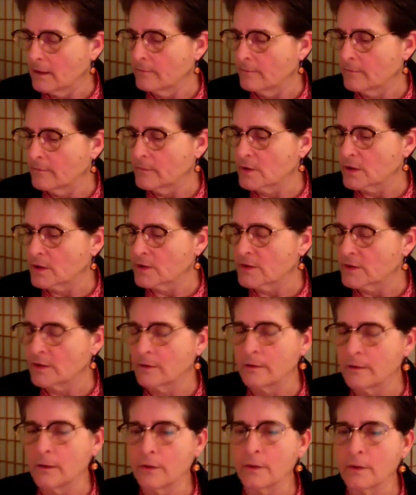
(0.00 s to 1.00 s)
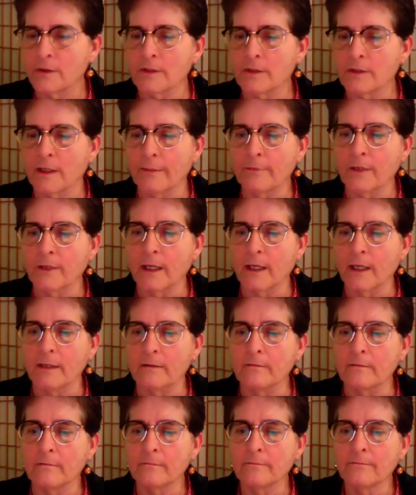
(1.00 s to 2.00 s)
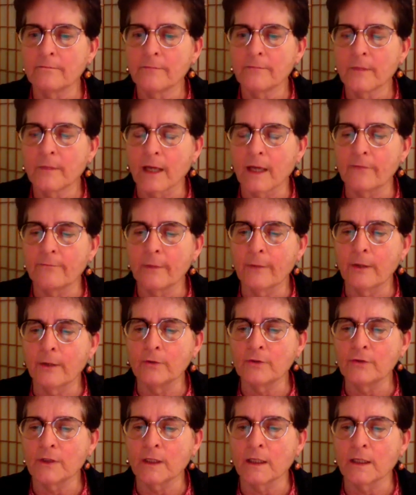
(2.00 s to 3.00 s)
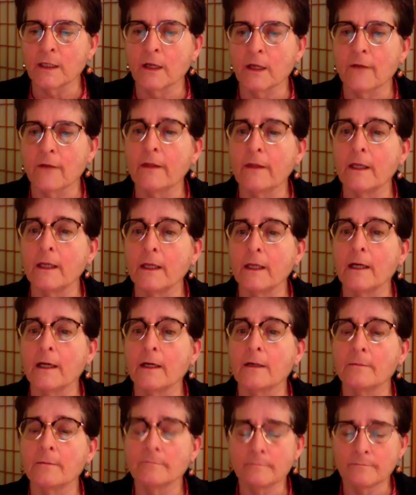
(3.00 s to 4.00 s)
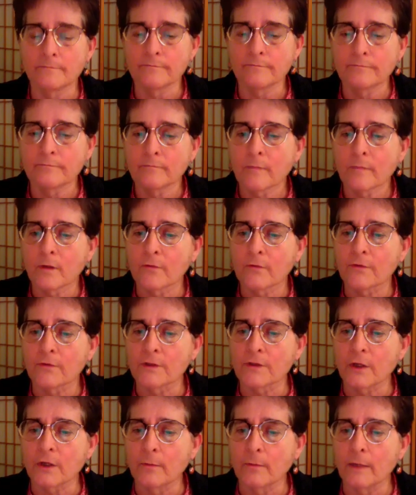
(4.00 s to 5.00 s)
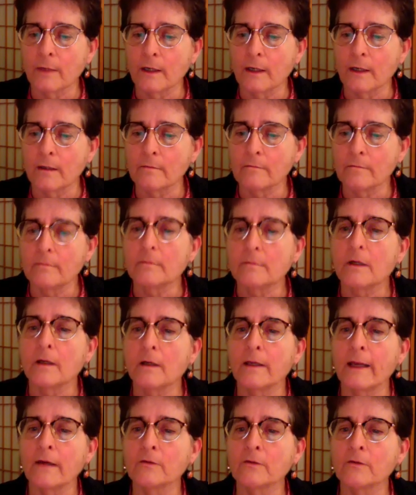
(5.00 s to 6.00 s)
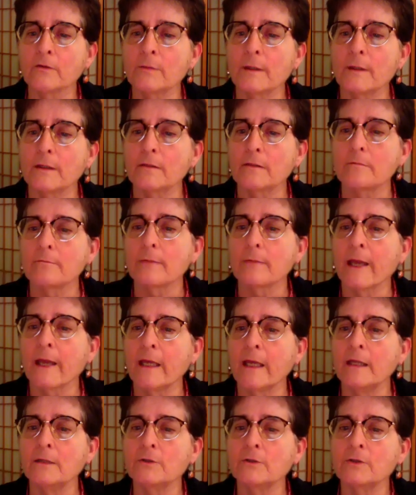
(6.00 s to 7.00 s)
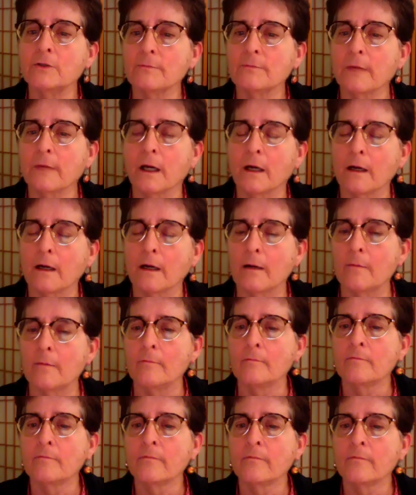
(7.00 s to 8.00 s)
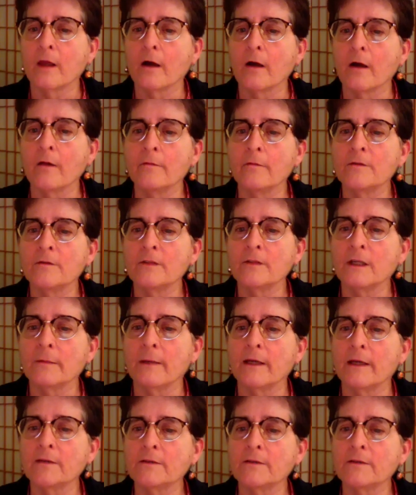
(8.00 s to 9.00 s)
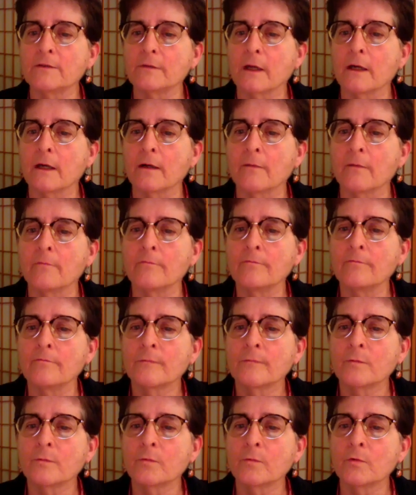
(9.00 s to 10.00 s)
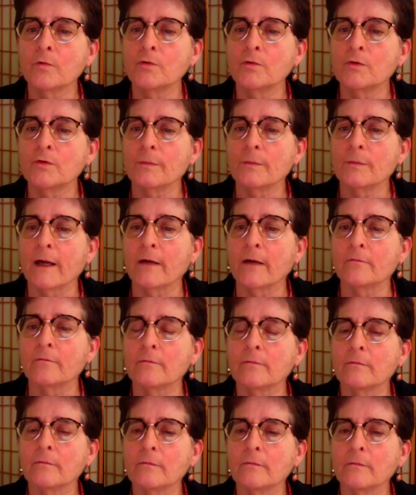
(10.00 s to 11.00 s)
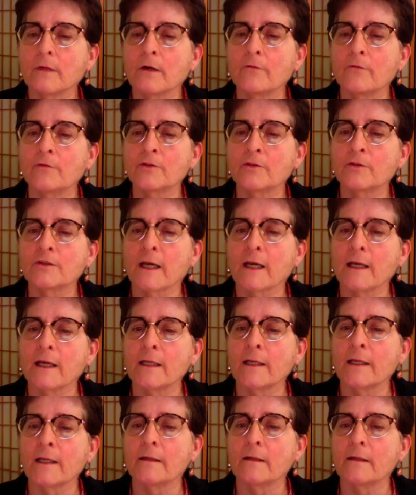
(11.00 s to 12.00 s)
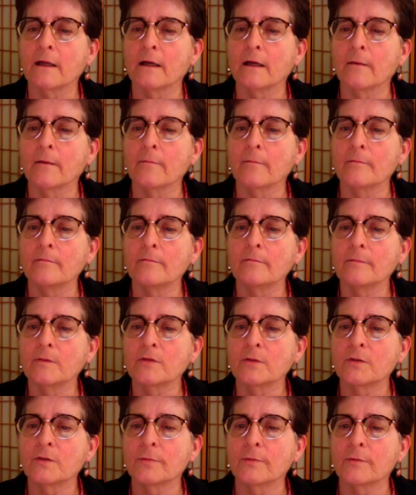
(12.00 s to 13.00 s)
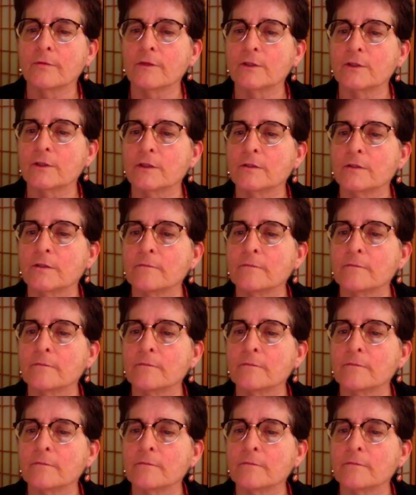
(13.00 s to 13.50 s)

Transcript: just the newest update. I've posted it on the FSOMA announcement page on CMS rules about oversight and supervision.